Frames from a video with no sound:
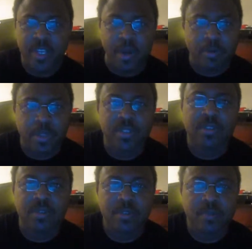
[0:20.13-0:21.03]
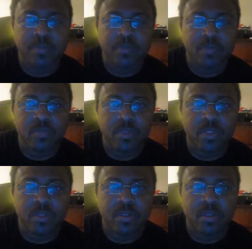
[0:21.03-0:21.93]
I want to
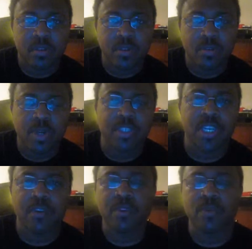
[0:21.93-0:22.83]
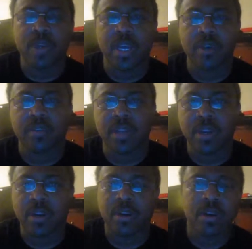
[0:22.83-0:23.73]
wish everyone out
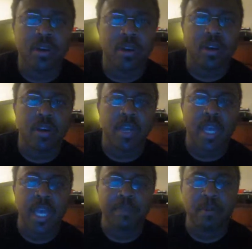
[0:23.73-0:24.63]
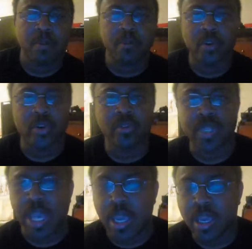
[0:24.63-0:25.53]
there a happy
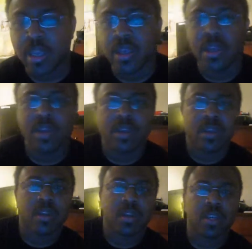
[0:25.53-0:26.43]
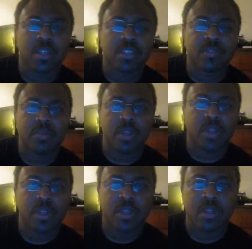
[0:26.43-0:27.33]
Memorial Day. Just want
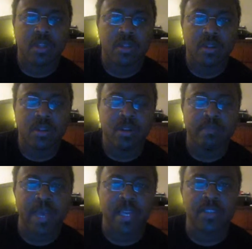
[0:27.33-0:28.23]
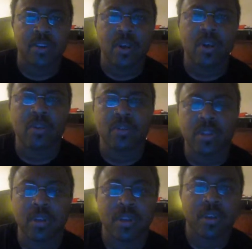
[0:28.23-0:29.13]
to look back to all
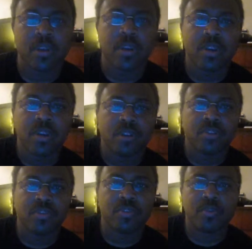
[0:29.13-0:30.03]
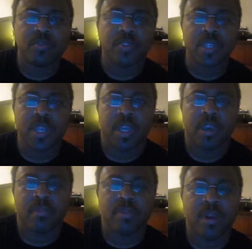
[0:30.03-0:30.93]
the troops
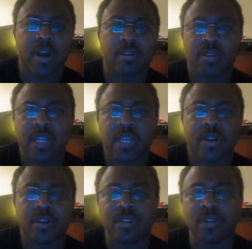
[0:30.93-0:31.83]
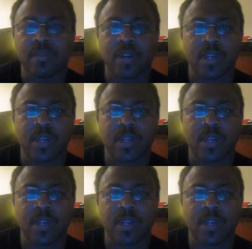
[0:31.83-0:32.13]
and proud leaders of our